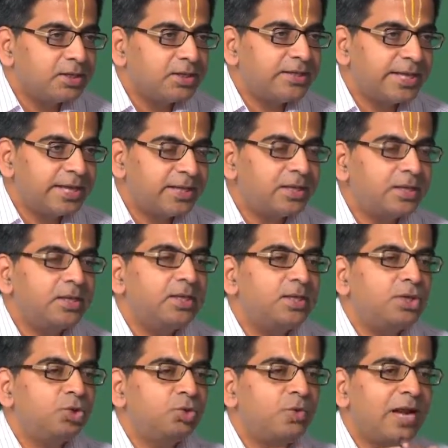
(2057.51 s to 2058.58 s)
then
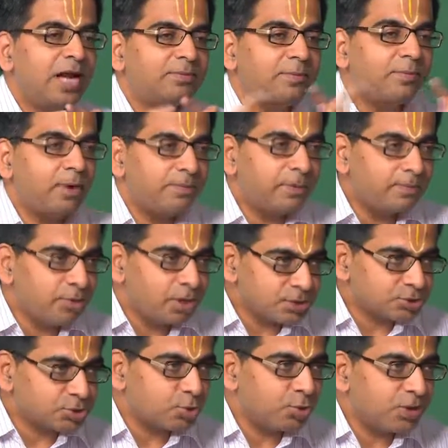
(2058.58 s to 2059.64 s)
you will have a pop-up box
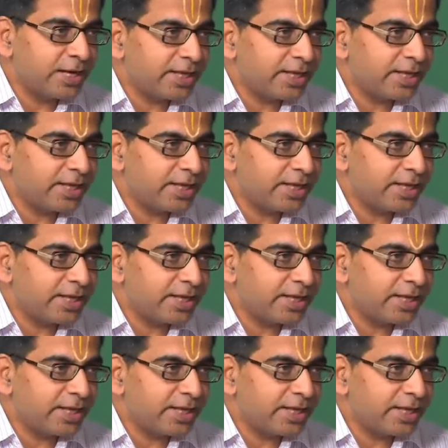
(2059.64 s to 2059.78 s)
thrown